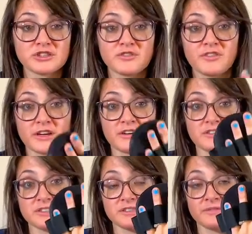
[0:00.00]
your
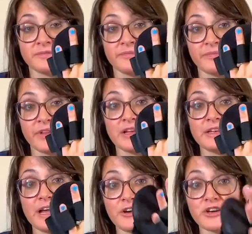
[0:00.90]
fingers.
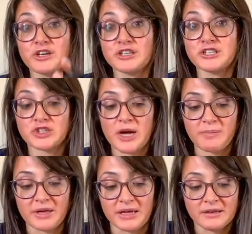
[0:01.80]
Now you're gonna
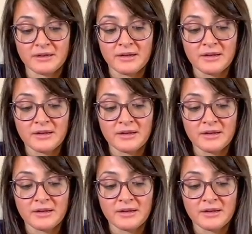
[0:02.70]
strap in.